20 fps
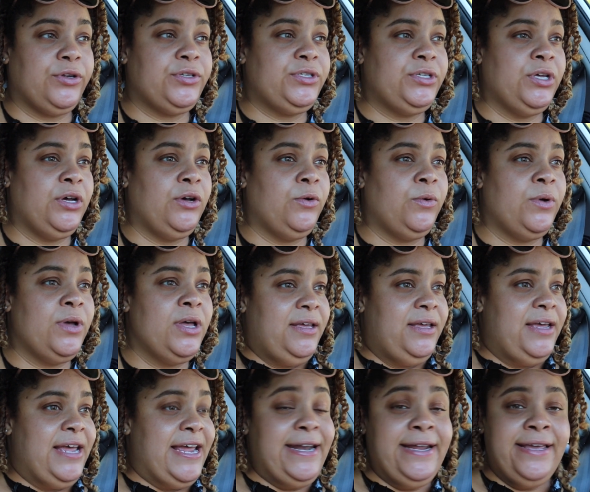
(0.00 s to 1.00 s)
So
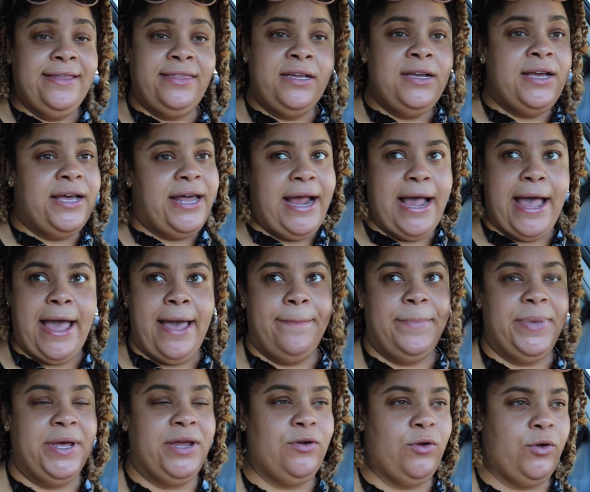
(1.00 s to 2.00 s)
anything could
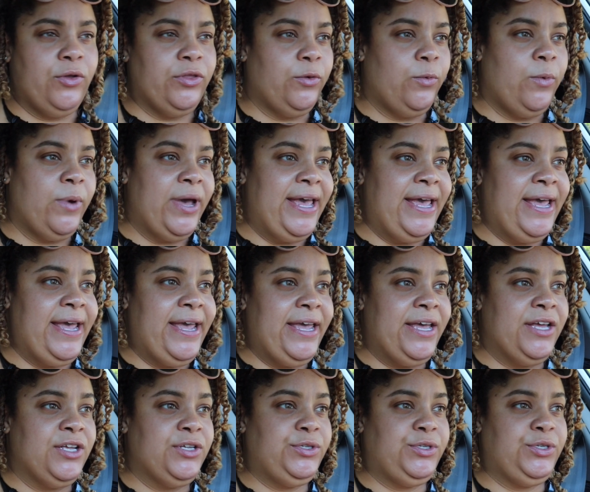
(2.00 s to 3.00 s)
happen on the
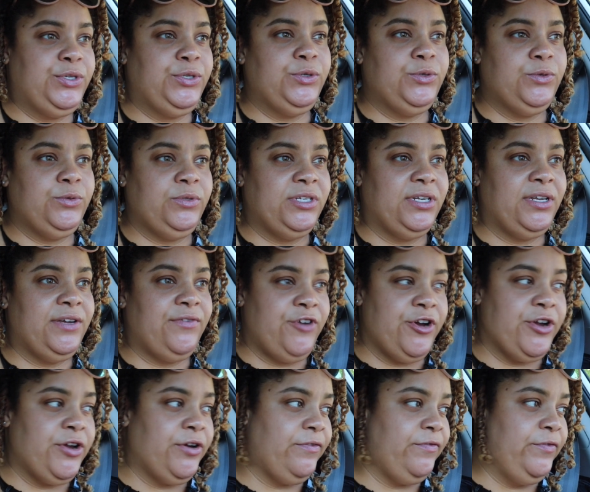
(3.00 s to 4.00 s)
way to
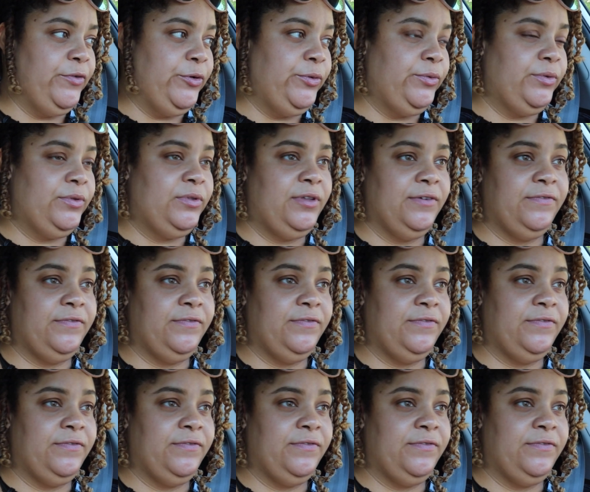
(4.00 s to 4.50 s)
delivering your food.